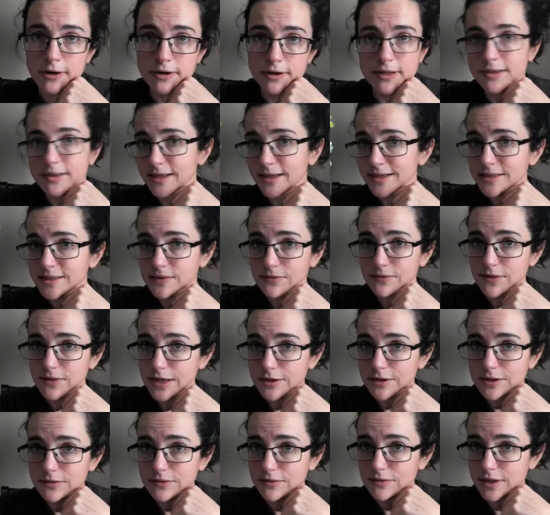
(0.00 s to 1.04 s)
and that's
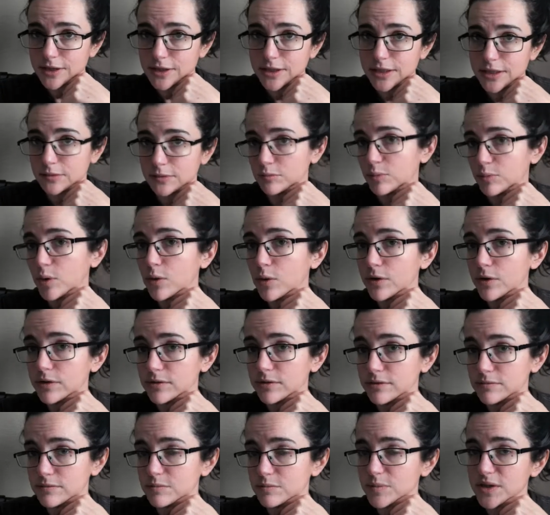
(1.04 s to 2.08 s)
very
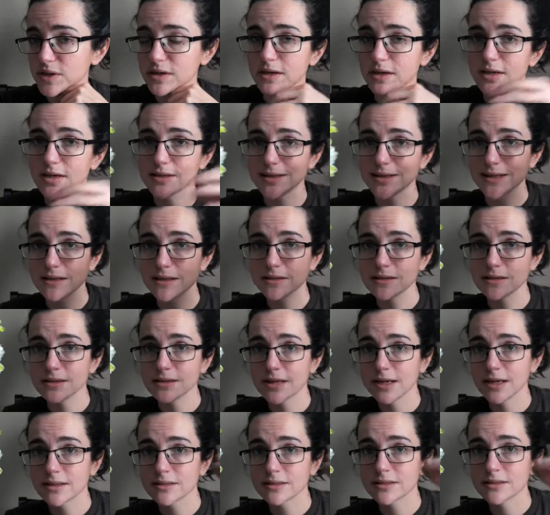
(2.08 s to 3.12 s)
important, because
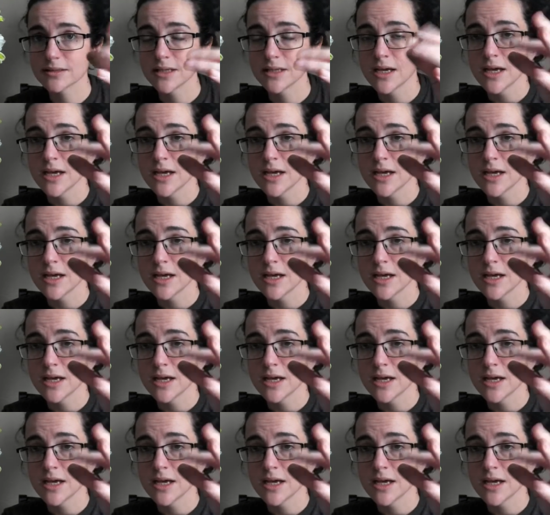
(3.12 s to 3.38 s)
insects